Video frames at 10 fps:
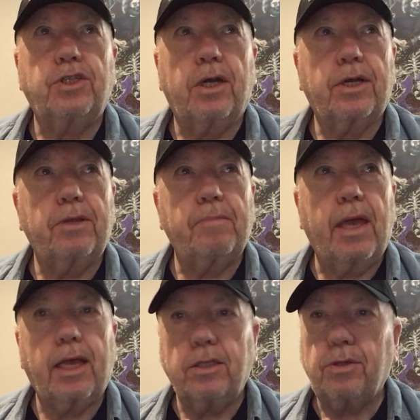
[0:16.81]
John couldn't
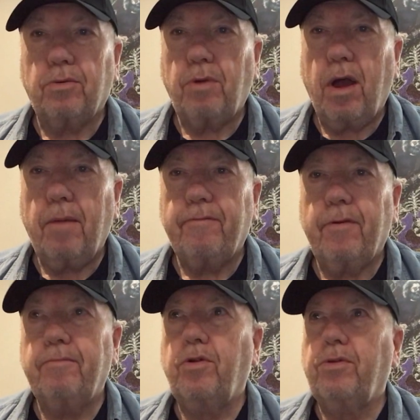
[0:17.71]
make it, so Rob
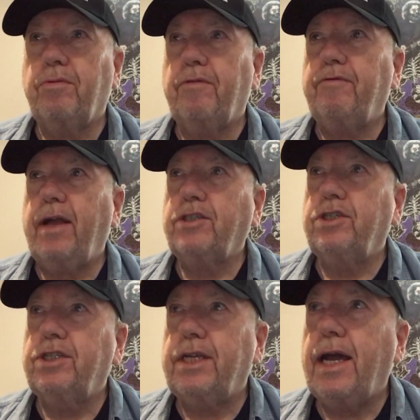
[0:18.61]
from Northern
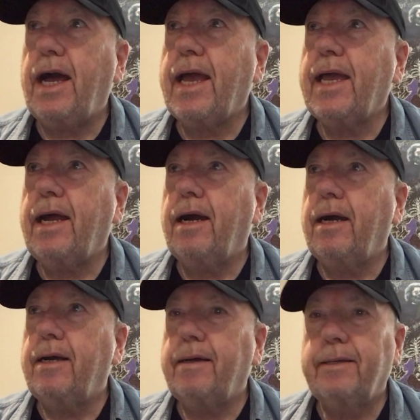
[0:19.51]
Reflections and
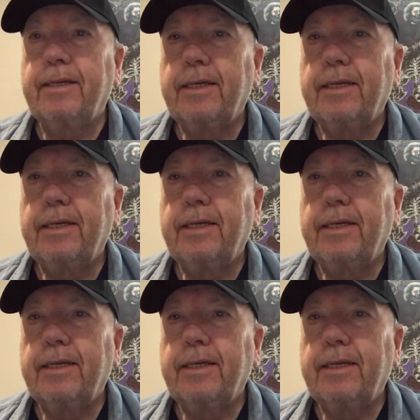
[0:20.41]
I,